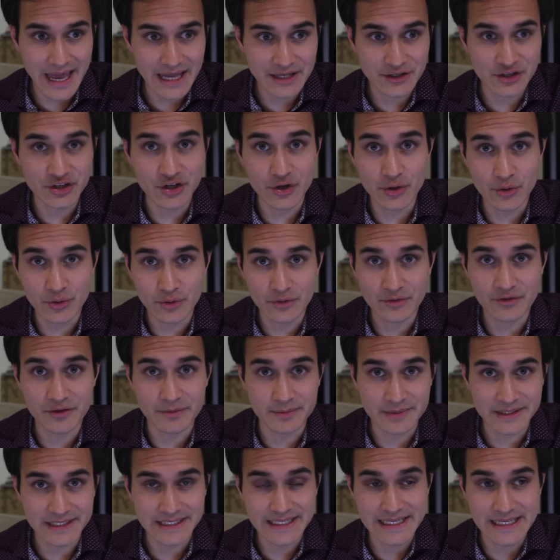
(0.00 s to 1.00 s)
and you
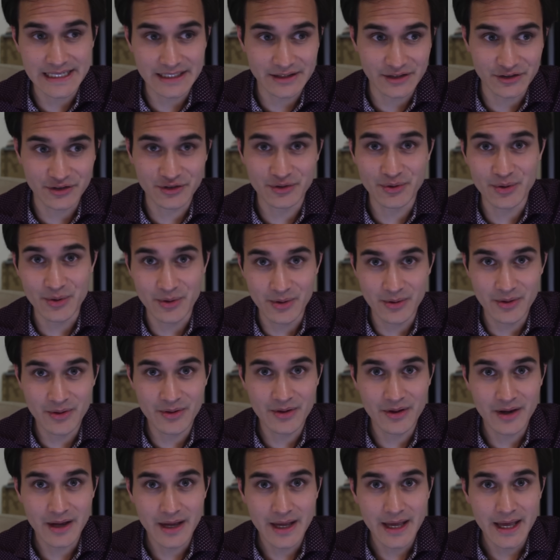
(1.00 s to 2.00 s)
from seeing the
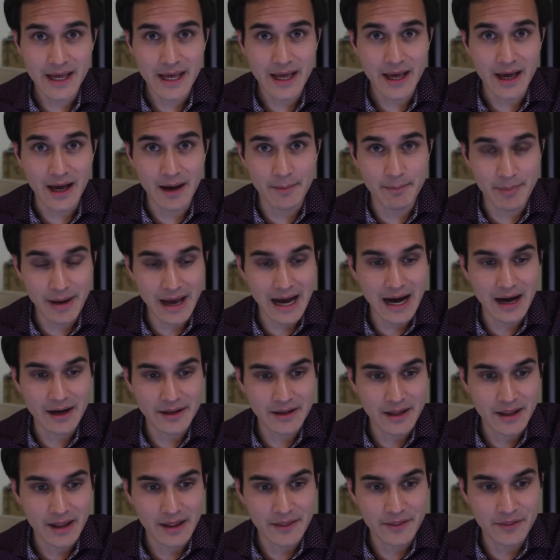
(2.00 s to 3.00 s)
truth
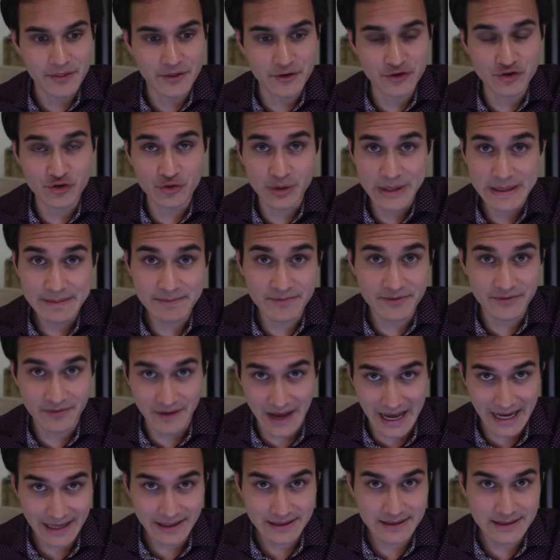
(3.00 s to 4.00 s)
about the dream
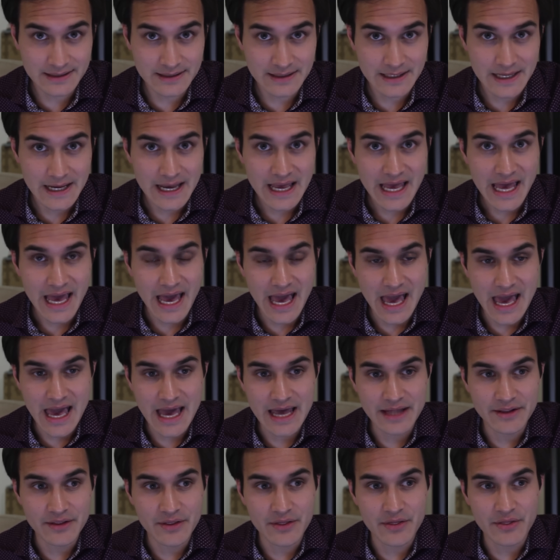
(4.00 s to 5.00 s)
facts.
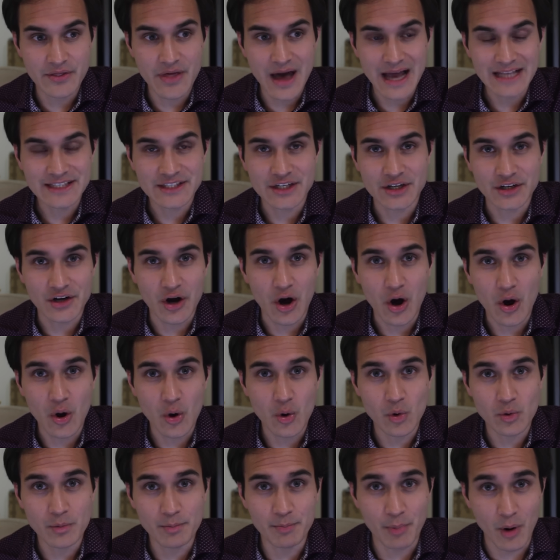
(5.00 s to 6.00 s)
And that's going to
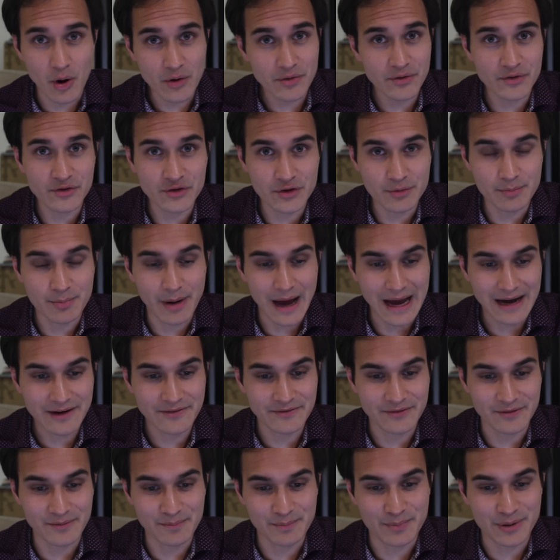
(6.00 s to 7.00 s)
hold both of you back
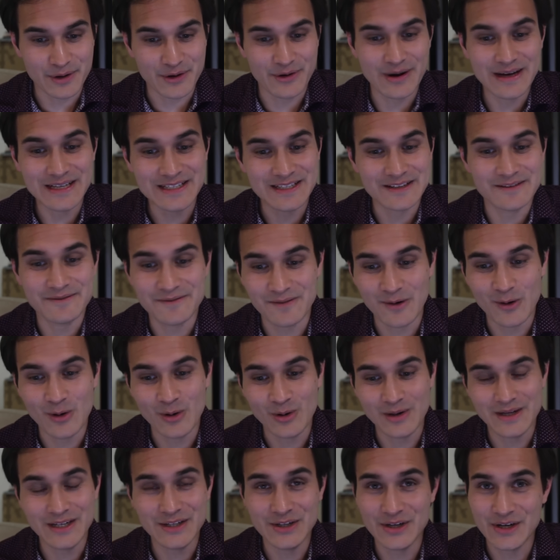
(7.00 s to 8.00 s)
from progressing
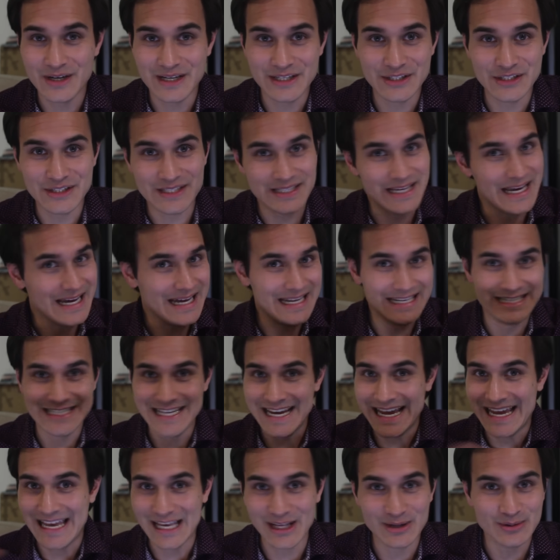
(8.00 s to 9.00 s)
forward, and you can just get
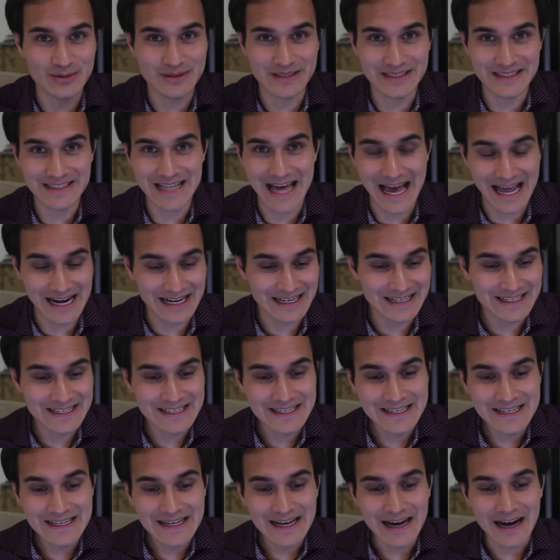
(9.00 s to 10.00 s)
entangled in that.
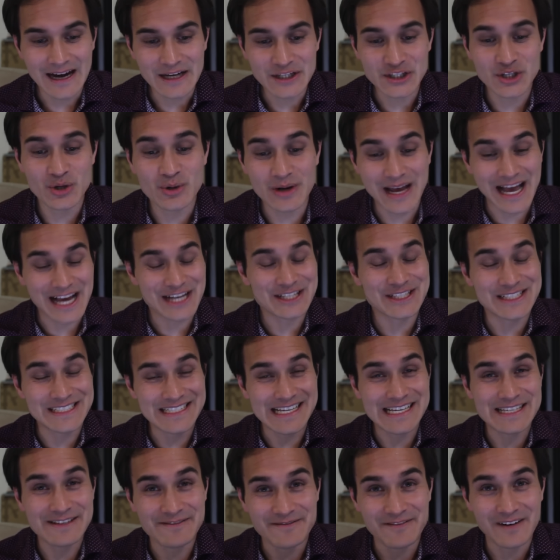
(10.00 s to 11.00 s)
Jung actually
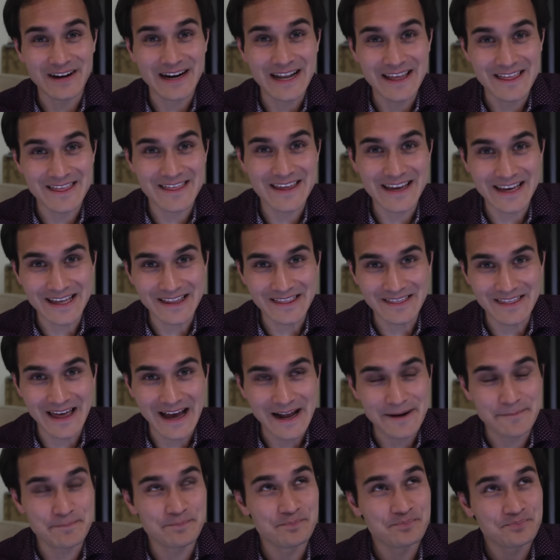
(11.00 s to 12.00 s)
says a funny thing,
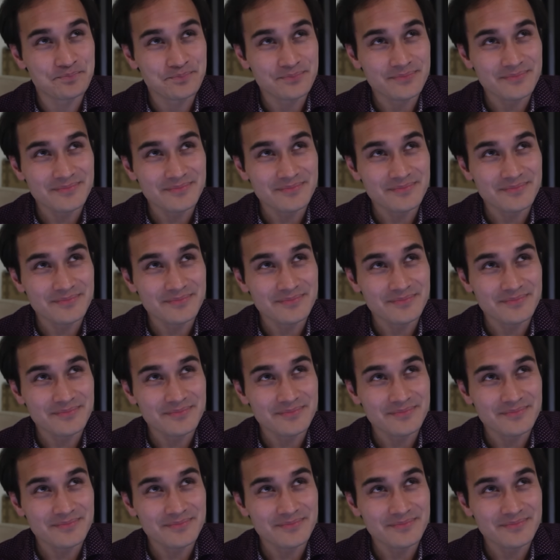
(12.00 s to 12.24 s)
that